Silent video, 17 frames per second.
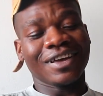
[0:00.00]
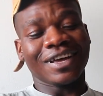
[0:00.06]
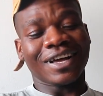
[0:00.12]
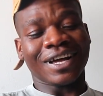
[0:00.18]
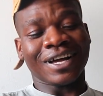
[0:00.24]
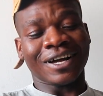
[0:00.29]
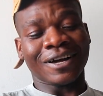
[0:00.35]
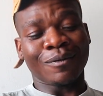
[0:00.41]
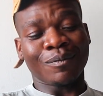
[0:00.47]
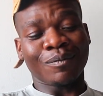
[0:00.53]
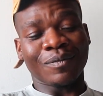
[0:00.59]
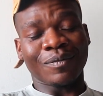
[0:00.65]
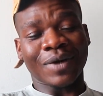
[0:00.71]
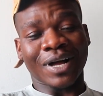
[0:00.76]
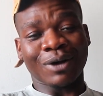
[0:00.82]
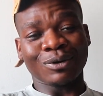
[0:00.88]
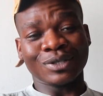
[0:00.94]
I
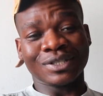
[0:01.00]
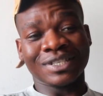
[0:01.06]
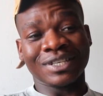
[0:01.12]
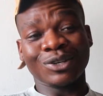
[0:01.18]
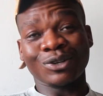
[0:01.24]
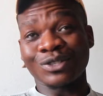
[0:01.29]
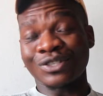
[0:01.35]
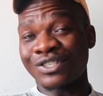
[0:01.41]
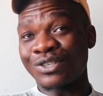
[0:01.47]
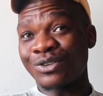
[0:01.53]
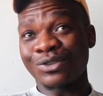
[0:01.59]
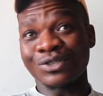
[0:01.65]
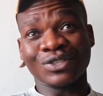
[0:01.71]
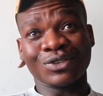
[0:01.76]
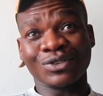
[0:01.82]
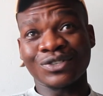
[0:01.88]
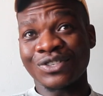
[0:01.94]
was sitting on
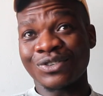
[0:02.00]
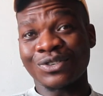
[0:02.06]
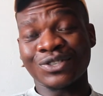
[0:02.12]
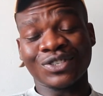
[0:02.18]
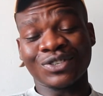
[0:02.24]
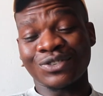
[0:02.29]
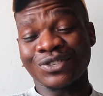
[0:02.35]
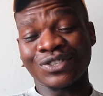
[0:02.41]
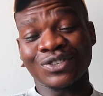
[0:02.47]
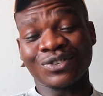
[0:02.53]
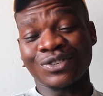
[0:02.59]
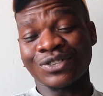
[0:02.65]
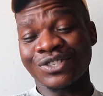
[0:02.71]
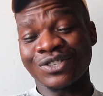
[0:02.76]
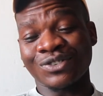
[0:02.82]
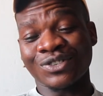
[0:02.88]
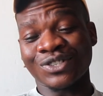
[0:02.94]

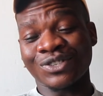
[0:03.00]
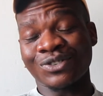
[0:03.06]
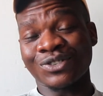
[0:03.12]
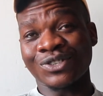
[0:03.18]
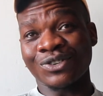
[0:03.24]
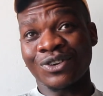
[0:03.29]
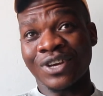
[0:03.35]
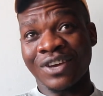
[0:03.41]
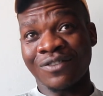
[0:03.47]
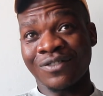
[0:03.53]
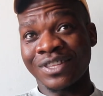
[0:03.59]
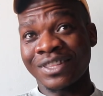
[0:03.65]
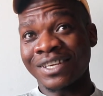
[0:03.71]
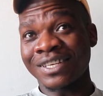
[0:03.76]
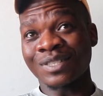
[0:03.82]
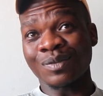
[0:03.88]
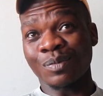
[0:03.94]
0.0000000
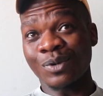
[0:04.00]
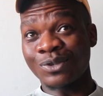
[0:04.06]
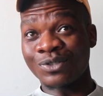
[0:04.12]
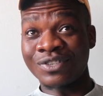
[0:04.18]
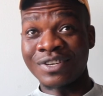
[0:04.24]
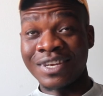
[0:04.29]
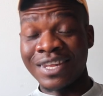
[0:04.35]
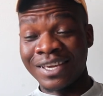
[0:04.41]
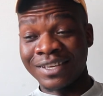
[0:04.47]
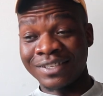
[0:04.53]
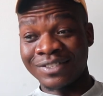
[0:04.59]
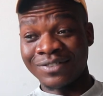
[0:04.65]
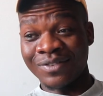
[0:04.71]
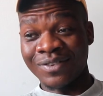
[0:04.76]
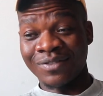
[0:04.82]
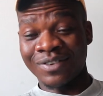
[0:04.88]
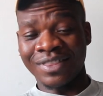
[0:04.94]
everything as opposed to negative
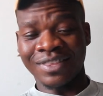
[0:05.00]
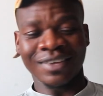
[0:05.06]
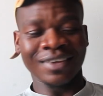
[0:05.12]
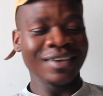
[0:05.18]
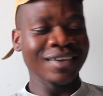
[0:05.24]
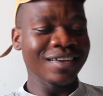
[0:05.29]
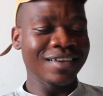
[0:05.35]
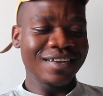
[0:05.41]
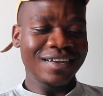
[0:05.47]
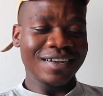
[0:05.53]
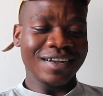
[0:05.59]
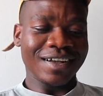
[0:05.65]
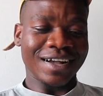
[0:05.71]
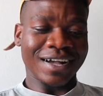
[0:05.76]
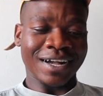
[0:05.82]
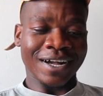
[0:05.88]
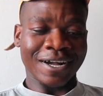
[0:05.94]
everything.
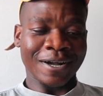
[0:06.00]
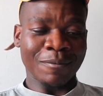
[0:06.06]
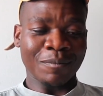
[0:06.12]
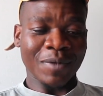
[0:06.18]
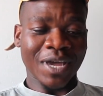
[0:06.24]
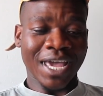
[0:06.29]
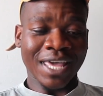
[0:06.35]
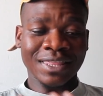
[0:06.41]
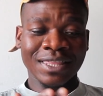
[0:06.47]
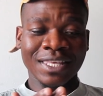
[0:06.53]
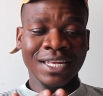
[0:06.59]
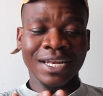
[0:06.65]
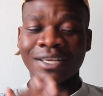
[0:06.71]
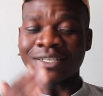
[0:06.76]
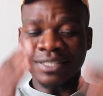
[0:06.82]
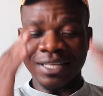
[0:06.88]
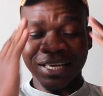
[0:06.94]
And then I
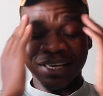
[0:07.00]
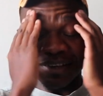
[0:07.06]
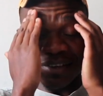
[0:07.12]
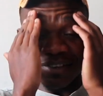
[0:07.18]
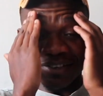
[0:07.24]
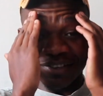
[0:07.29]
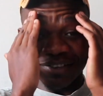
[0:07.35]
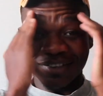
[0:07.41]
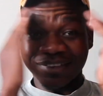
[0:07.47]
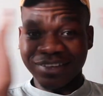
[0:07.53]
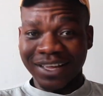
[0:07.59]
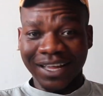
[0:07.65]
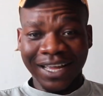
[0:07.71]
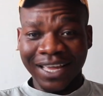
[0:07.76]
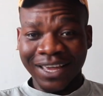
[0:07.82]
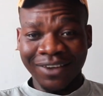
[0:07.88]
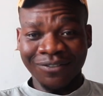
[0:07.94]
was like,
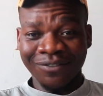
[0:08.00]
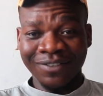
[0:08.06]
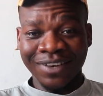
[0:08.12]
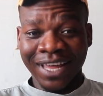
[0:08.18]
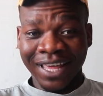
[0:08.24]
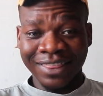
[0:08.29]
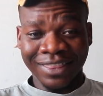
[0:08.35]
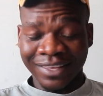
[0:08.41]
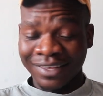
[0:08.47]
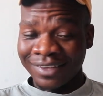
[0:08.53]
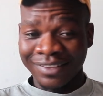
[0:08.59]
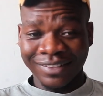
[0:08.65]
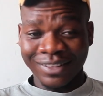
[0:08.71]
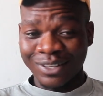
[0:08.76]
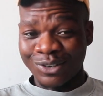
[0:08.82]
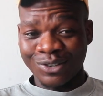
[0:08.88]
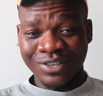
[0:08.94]
I have nothing,
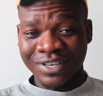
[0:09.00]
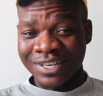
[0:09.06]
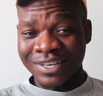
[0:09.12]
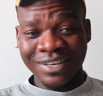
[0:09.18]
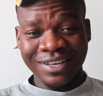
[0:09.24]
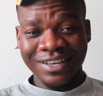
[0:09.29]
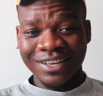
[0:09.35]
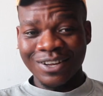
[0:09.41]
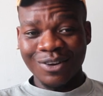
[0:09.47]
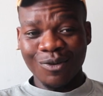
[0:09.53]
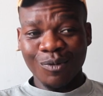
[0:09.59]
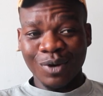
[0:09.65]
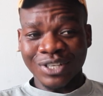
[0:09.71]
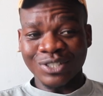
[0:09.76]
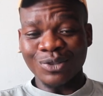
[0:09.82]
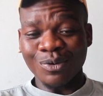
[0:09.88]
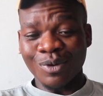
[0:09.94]
literally. What
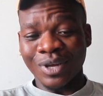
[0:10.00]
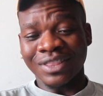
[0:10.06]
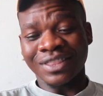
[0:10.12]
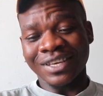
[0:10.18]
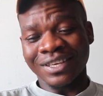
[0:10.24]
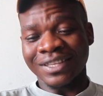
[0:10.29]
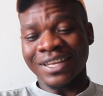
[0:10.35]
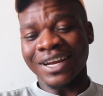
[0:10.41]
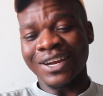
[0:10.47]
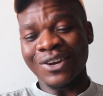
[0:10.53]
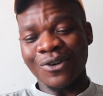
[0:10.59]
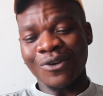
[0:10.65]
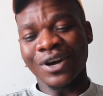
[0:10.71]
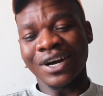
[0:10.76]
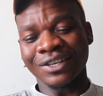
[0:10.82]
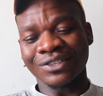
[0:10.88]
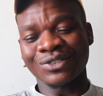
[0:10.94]
is the one thing that I know
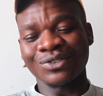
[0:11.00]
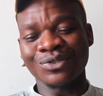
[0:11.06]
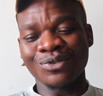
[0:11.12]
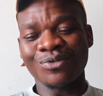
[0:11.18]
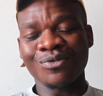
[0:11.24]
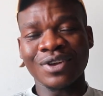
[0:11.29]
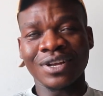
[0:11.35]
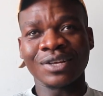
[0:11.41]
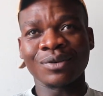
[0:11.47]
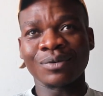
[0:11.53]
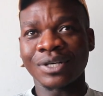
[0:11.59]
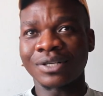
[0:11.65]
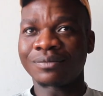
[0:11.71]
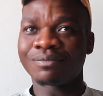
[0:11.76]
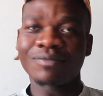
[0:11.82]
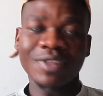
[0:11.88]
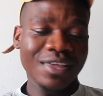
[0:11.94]
how to do really well?
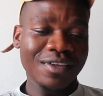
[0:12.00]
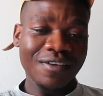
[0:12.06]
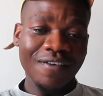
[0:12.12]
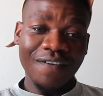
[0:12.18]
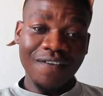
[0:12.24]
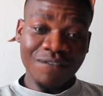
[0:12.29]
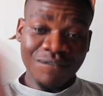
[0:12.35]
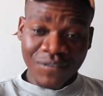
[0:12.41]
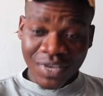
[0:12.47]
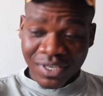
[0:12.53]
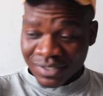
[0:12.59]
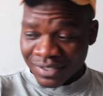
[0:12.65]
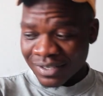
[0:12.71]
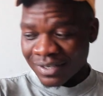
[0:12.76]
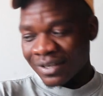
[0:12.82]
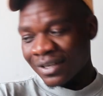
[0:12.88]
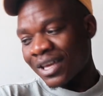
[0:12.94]

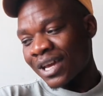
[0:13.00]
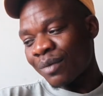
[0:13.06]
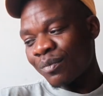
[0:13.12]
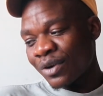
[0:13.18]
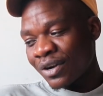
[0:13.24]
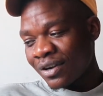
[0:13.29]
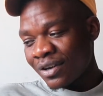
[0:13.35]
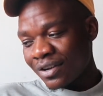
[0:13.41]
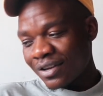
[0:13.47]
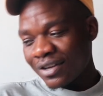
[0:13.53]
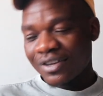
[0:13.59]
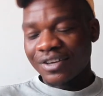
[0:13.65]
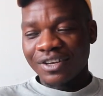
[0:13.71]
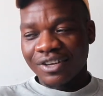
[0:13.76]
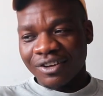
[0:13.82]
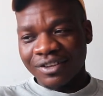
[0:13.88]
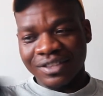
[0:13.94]
Invested in a camera,
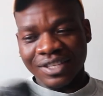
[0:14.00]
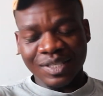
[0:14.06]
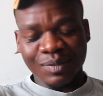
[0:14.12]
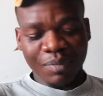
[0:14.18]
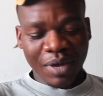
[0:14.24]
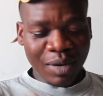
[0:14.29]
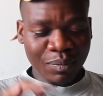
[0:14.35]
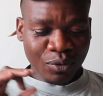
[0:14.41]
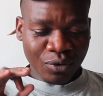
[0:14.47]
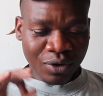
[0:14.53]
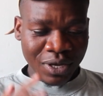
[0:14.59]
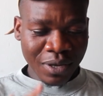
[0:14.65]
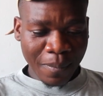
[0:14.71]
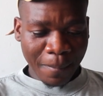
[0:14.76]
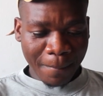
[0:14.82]
got this bad boy,